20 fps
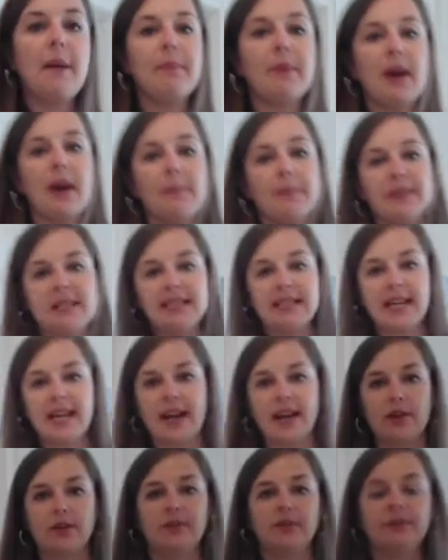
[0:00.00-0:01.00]
up and
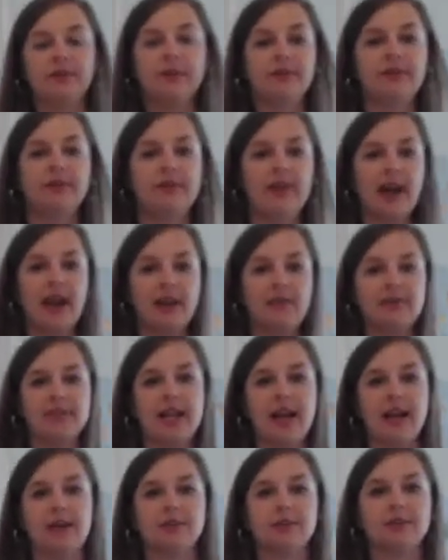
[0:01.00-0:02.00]
down 5
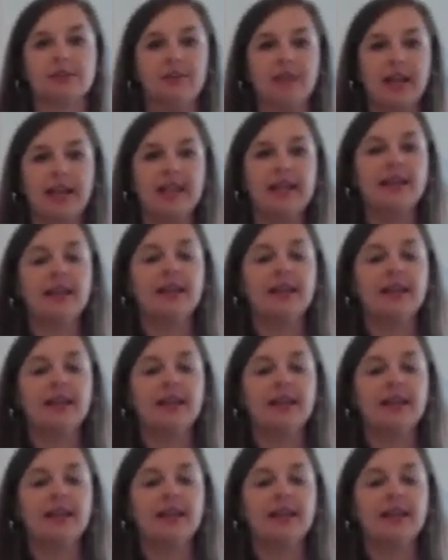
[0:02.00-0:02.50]
times. Ready?